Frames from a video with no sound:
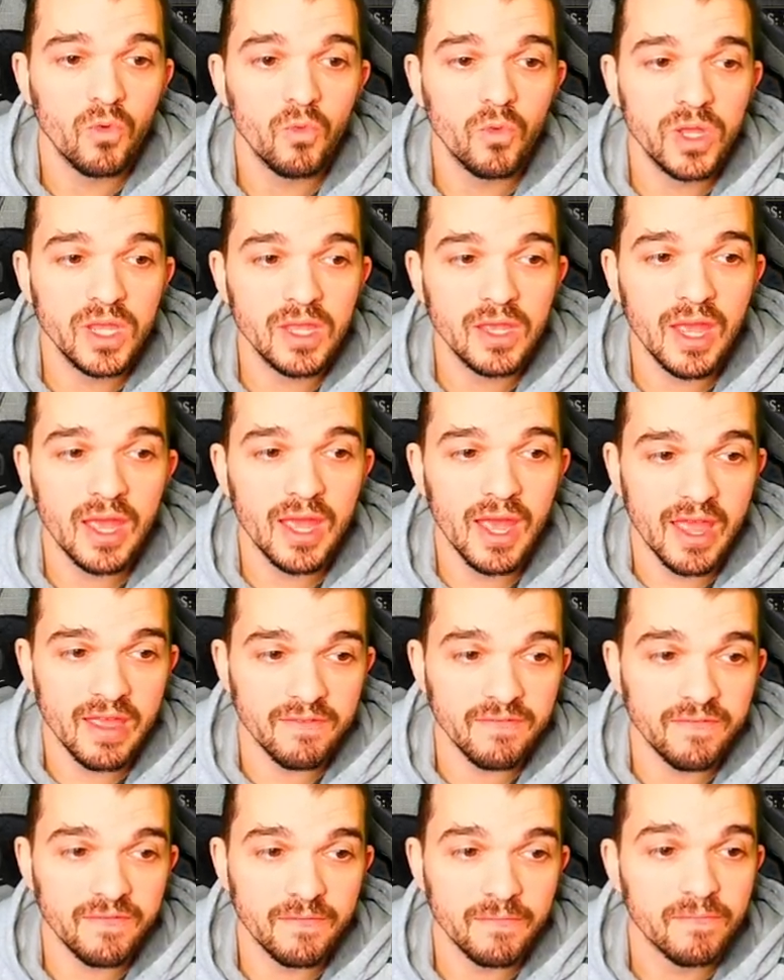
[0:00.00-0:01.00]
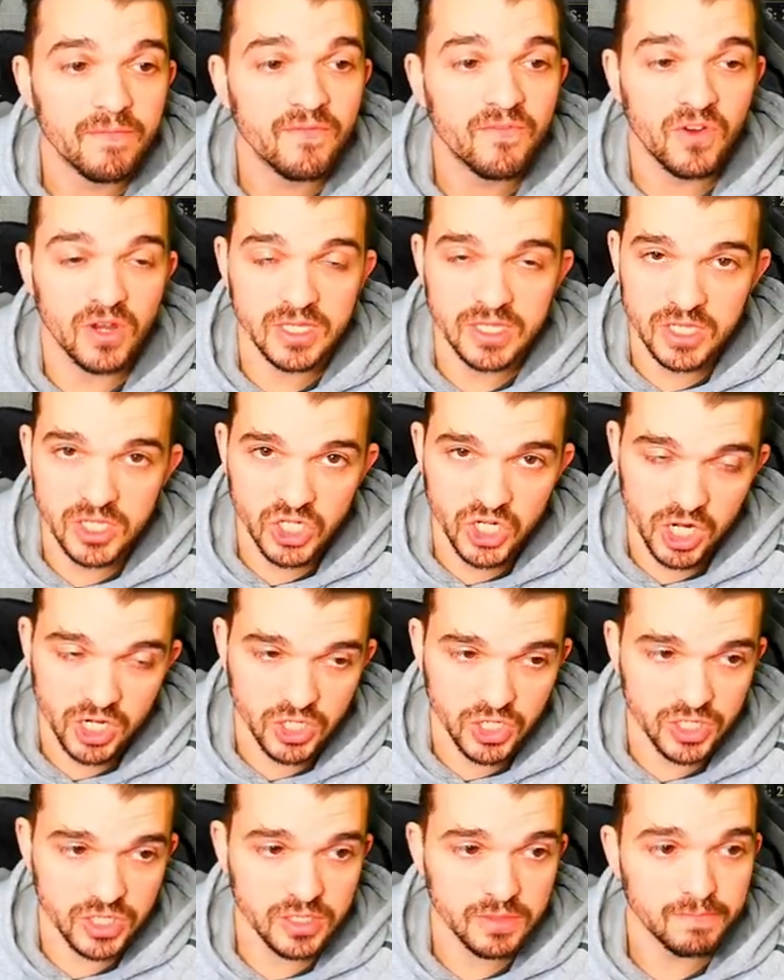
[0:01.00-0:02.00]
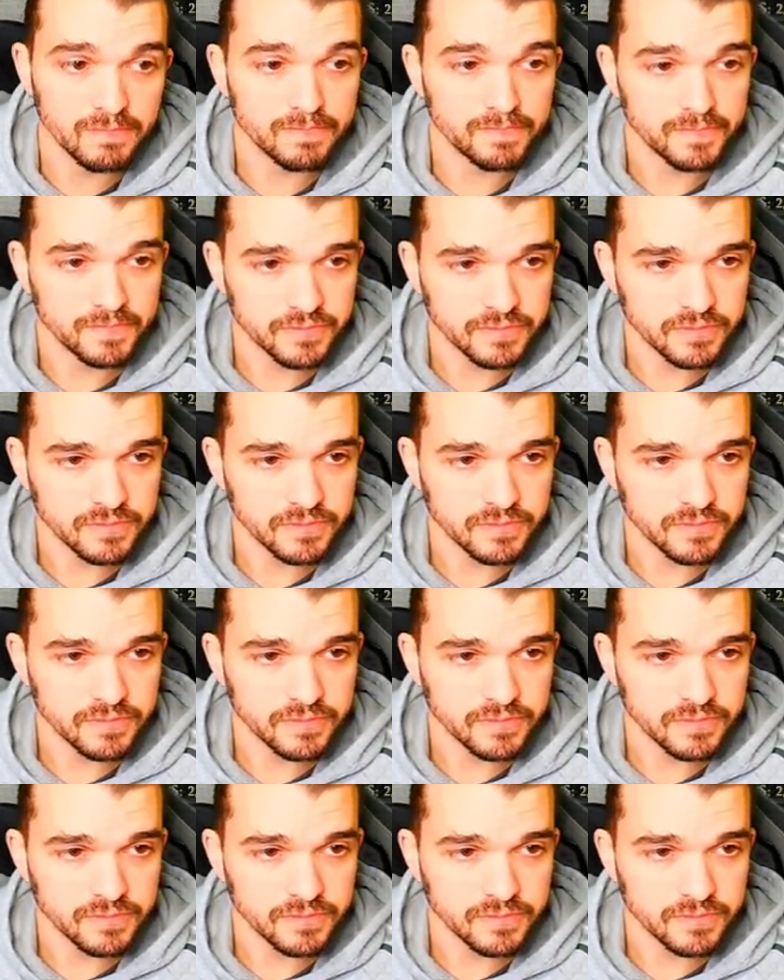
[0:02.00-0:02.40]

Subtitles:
we have Frenzy charges.